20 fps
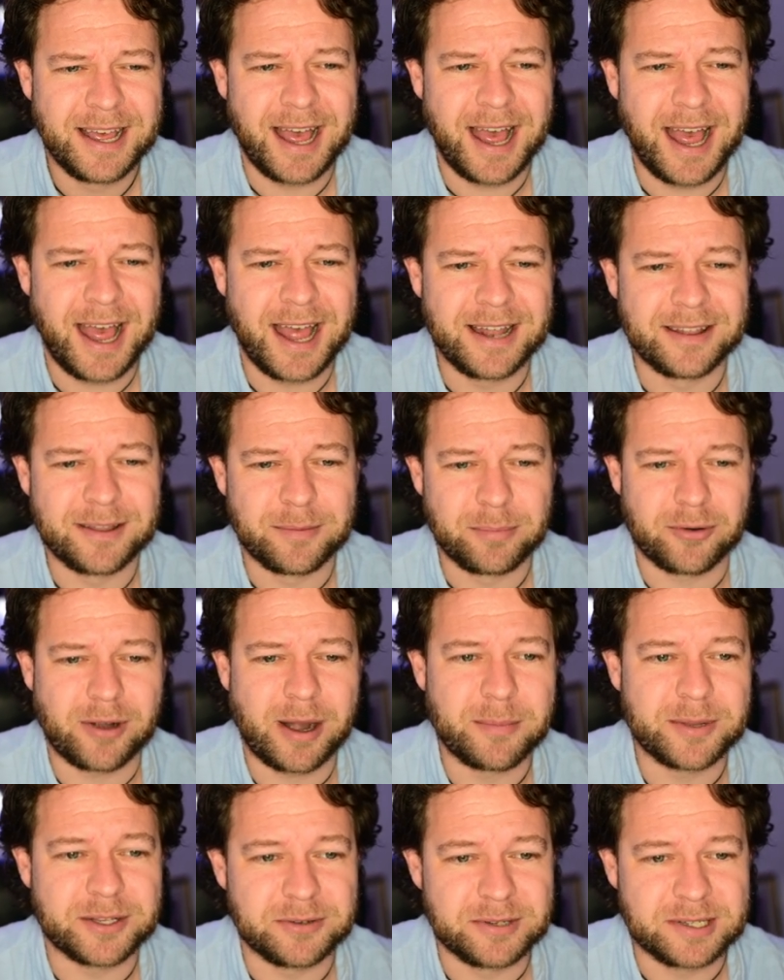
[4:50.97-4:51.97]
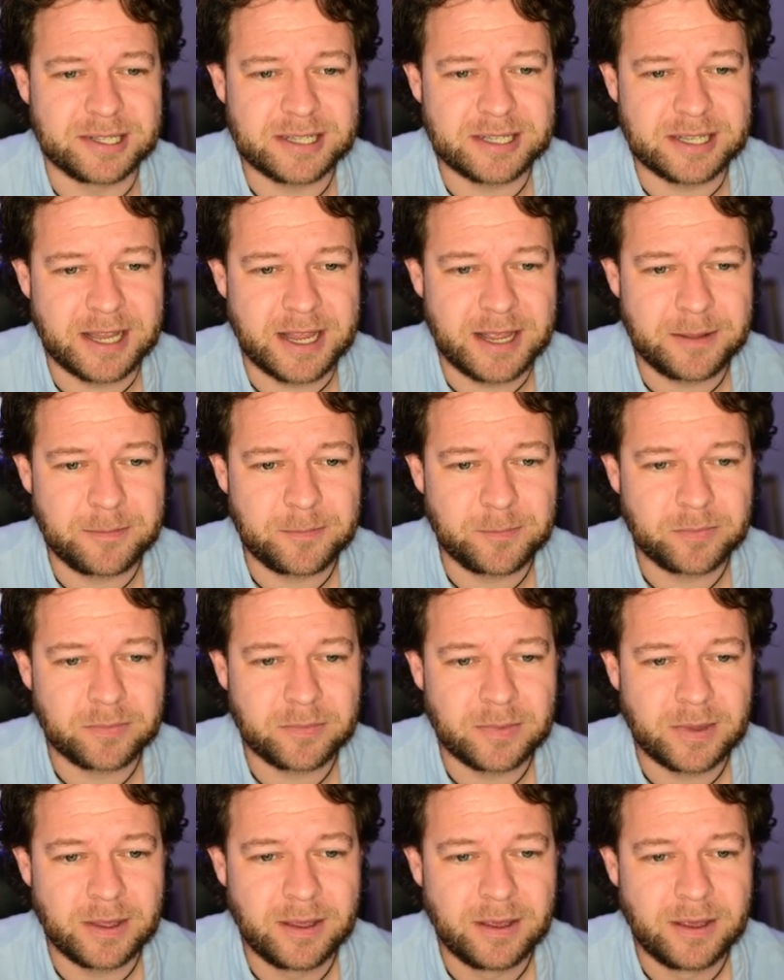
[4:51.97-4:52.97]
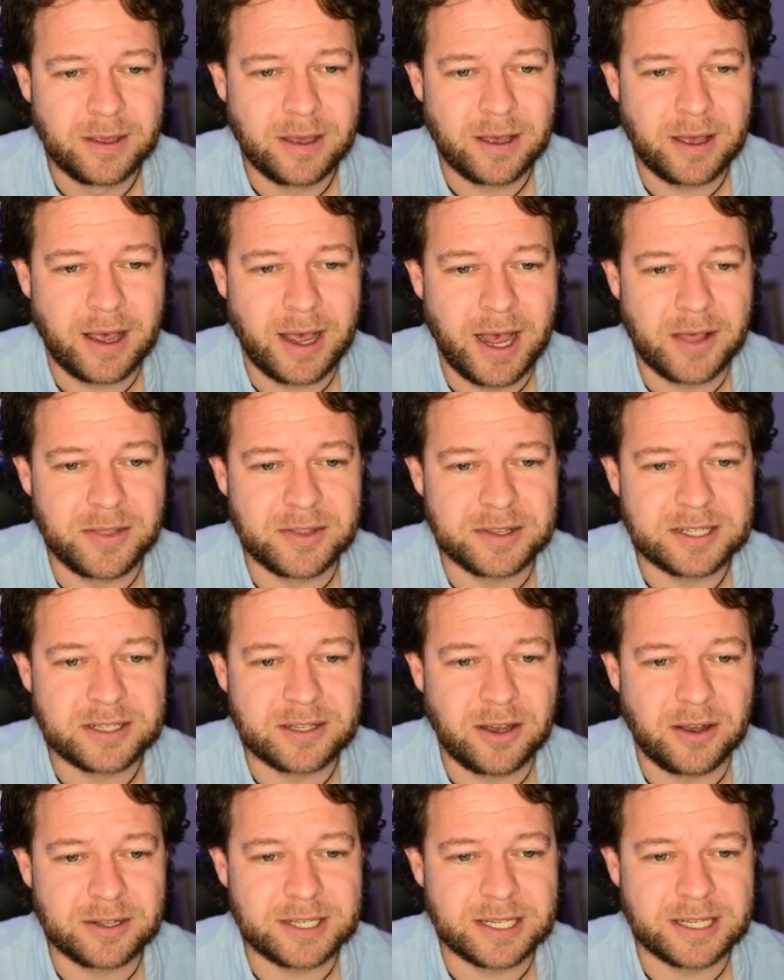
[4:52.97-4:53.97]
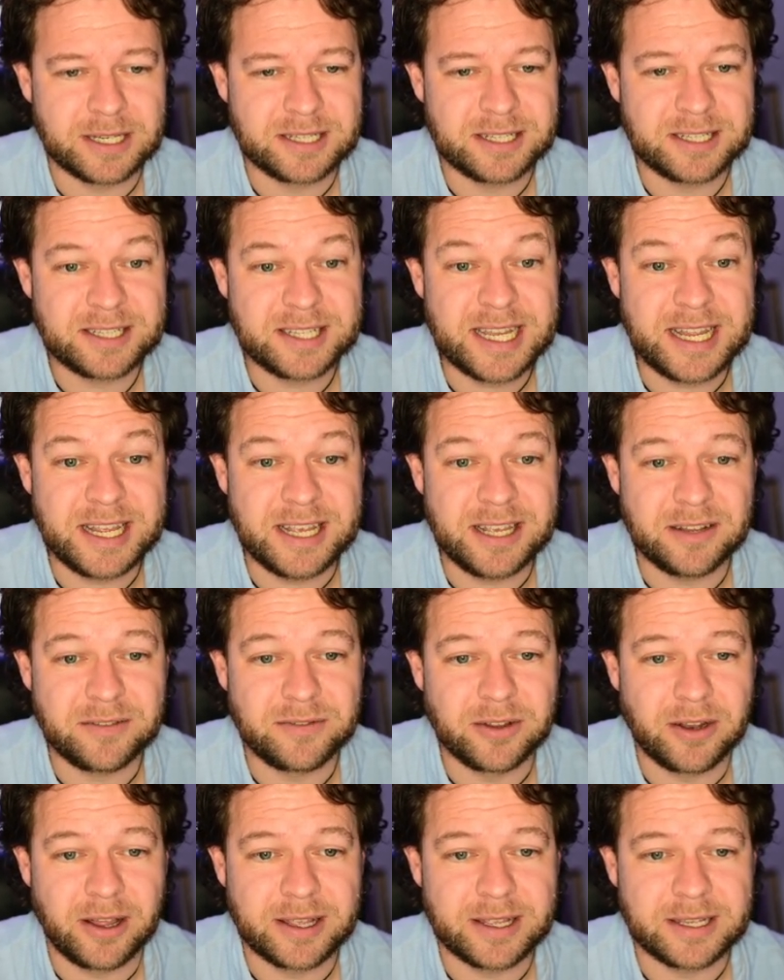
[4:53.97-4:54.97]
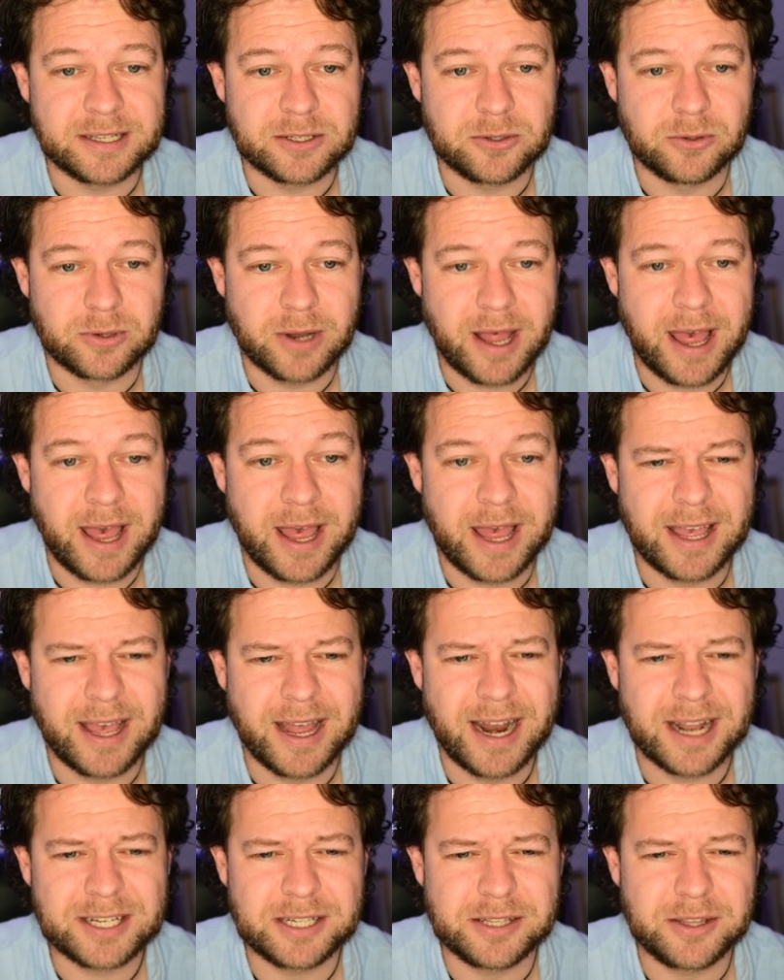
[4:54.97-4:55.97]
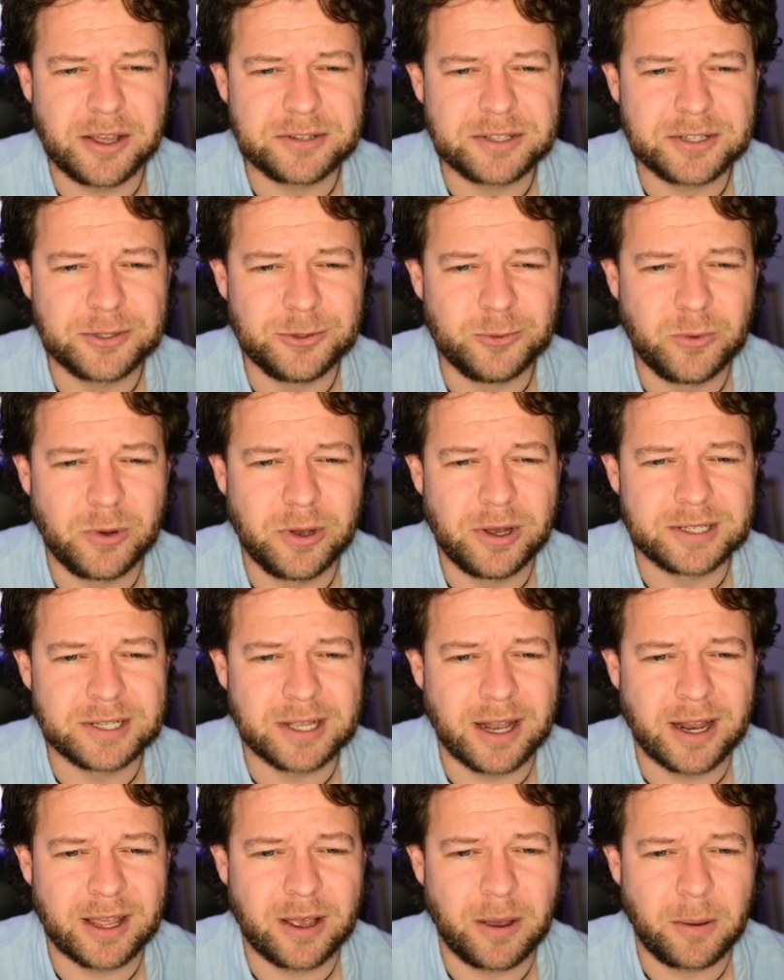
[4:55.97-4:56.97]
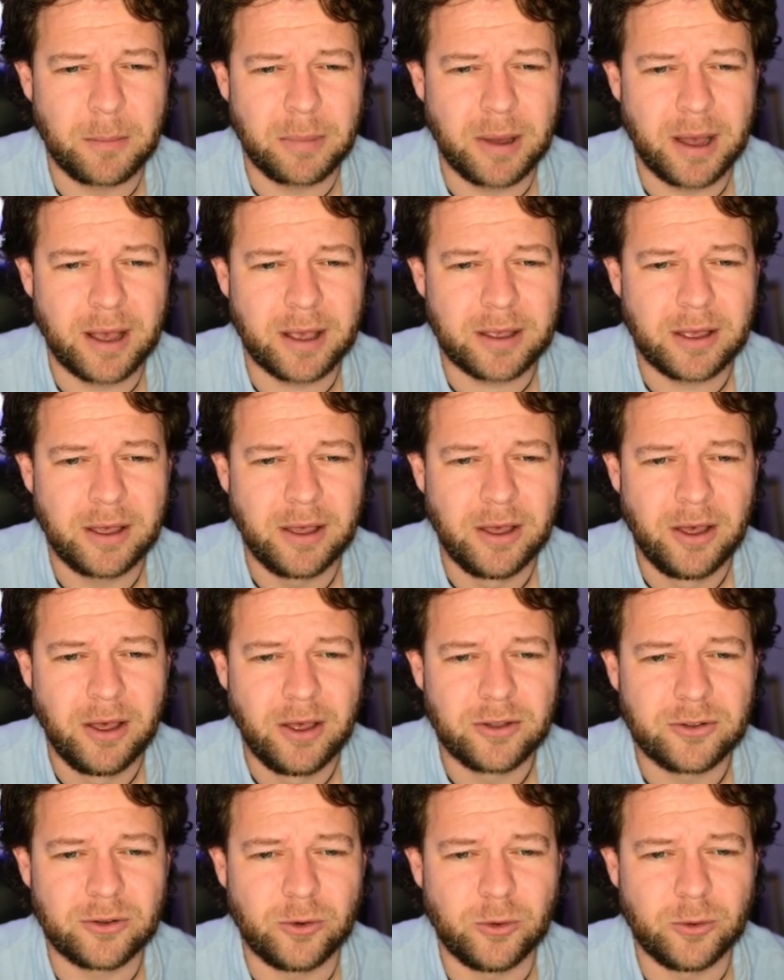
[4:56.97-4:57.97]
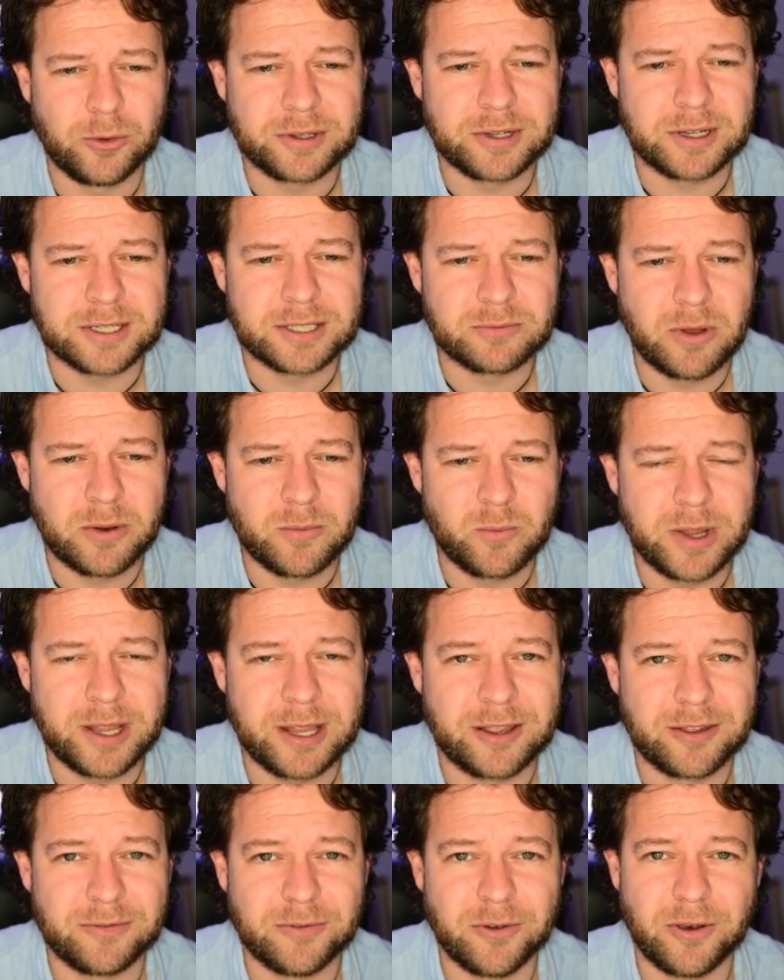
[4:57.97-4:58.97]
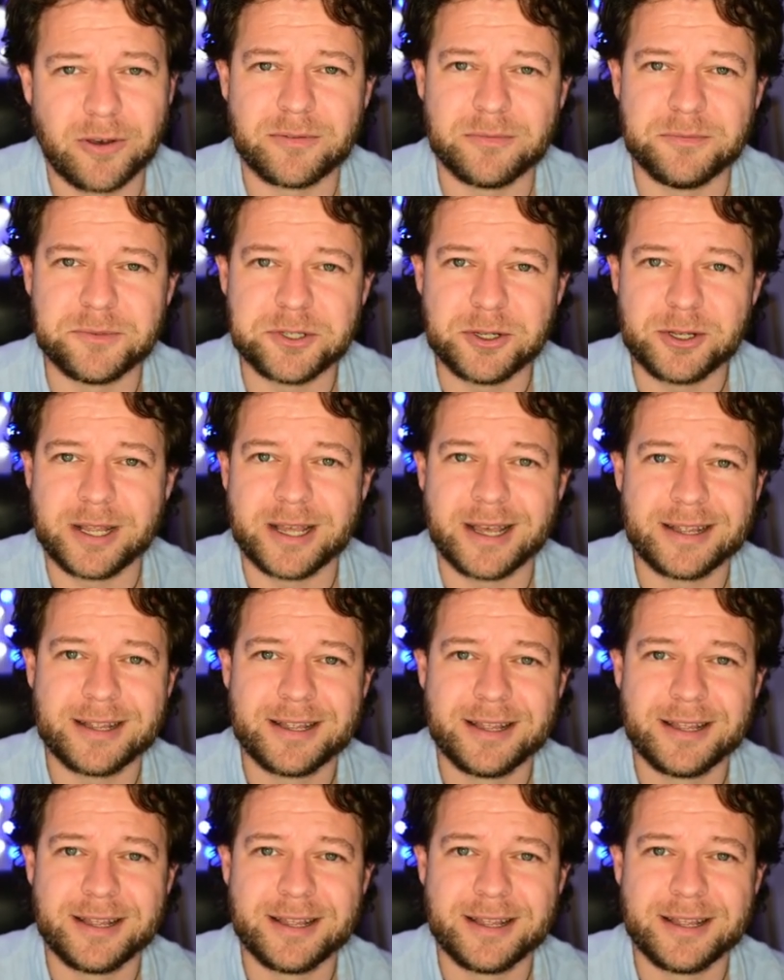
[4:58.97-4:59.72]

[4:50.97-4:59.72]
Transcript: And the parameter is c, and the starting seed, if you like, is called a. And actually, those two words are going to come back to haunt us when we convert from Julia